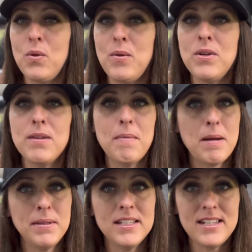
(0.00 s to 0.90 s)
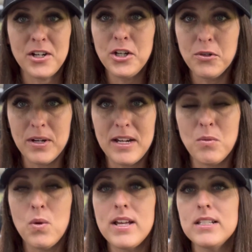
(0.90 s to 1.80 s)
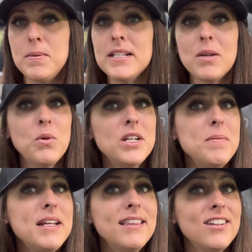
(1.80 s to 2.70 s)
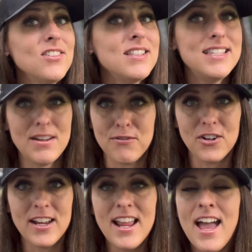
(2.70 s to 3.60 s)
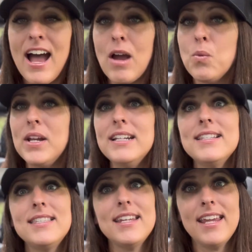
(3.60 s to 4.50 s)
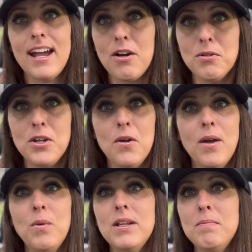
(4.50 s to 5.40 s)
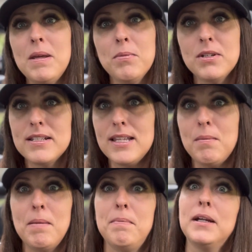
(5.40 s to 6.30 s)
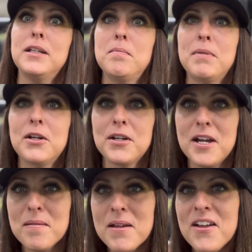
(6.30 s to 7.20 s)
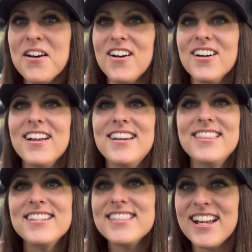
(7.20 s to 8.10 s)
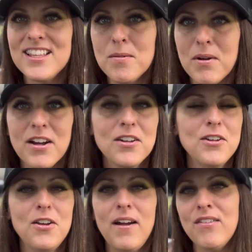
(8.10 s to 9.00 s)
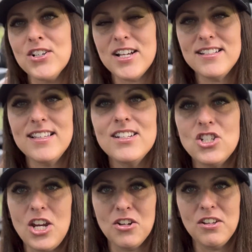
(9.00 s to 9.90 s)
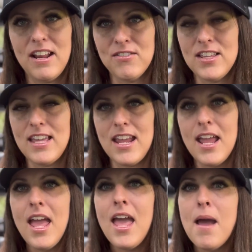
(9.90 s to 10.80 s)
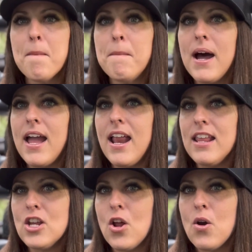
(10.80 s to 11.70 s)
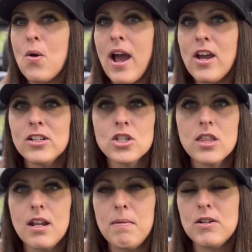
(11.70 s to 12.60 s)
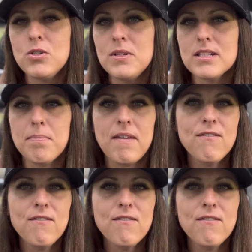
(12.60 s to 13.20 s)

went with the matte military green was because I wanted to be a little different. I wanted to stick out. You know, I wanted people to see my Buckle Up Buttercup on this side of the Bronco, you know, advertising the channel and everything. But, you know, I also thought about doing something